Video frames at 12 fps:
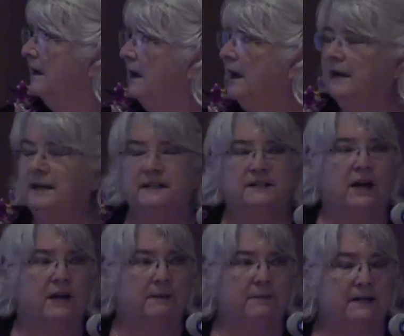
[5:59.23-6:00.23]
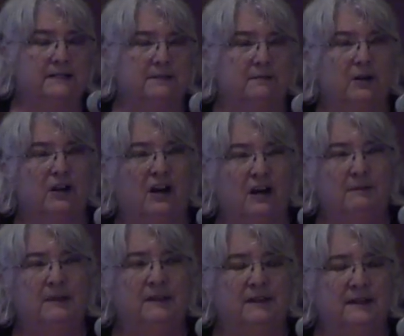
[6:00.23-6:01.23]
I'm going to talk about some
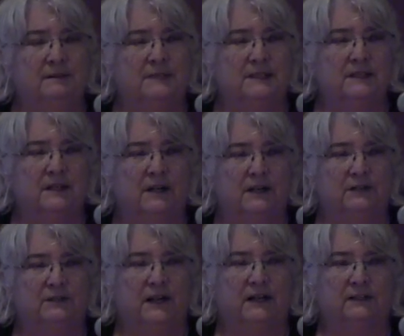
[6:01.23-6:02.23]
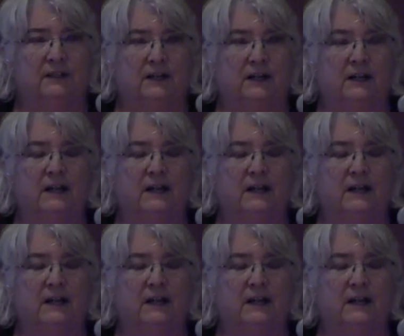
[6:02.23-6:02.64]
common themes in contract law,